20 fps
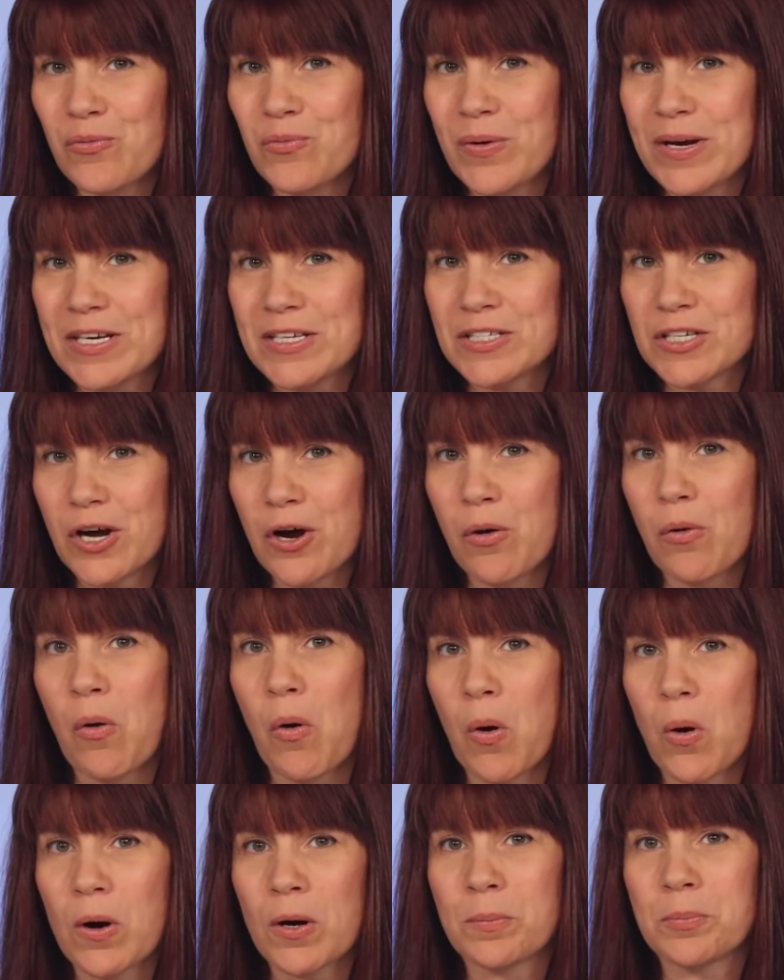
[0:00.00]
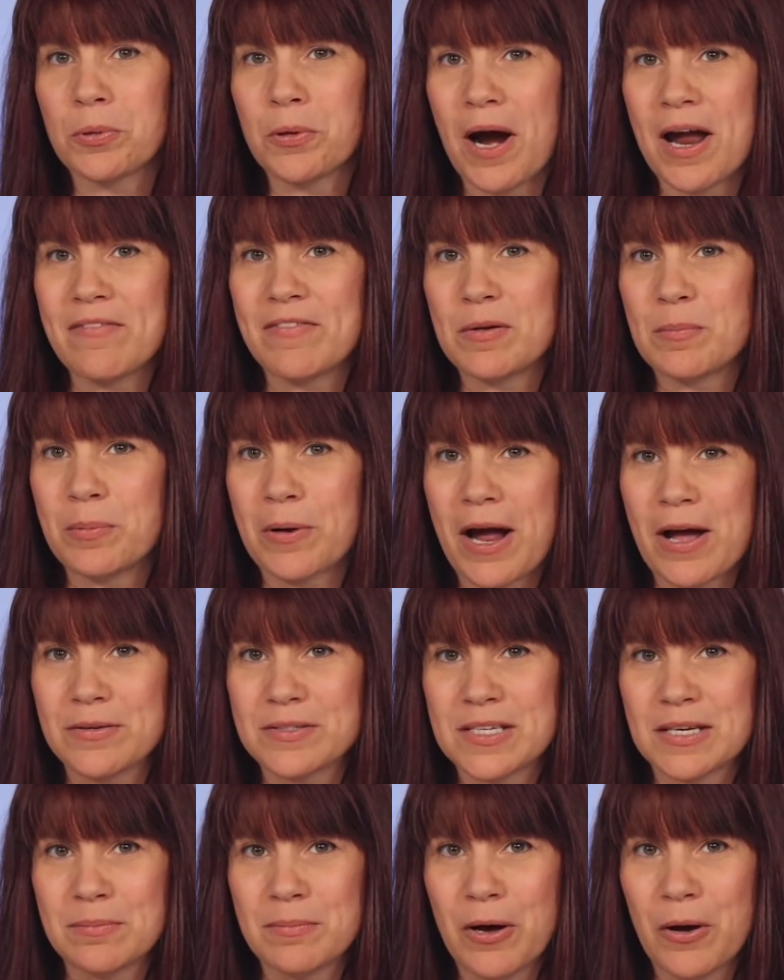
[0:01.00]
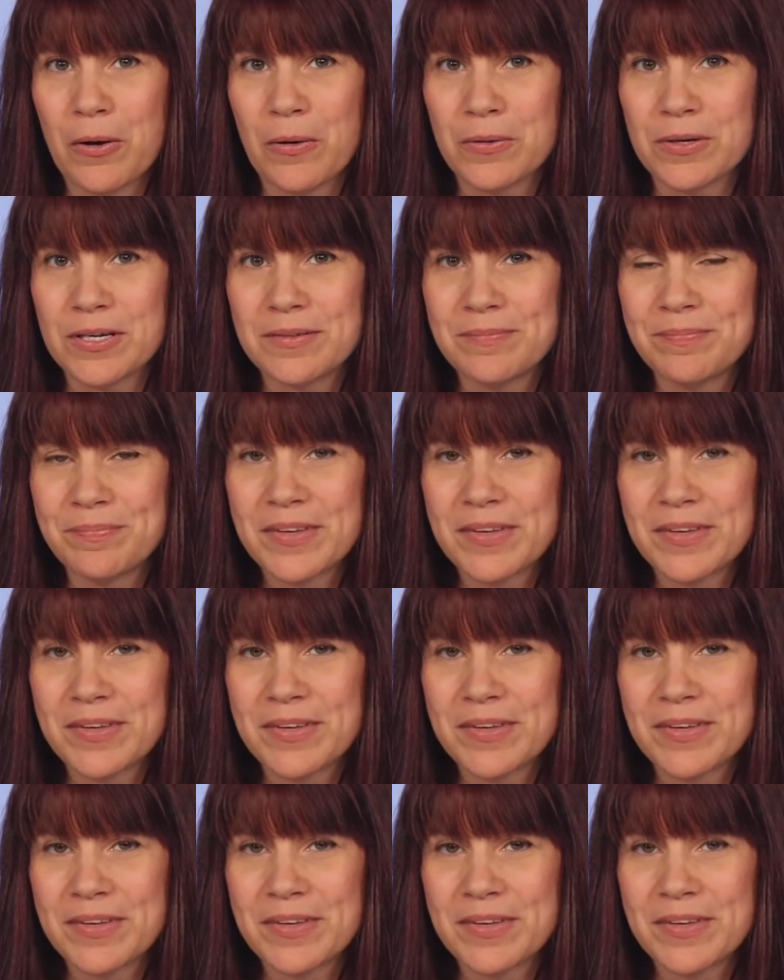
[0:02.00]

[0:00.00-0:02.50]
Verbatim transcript: window or private browsing mode.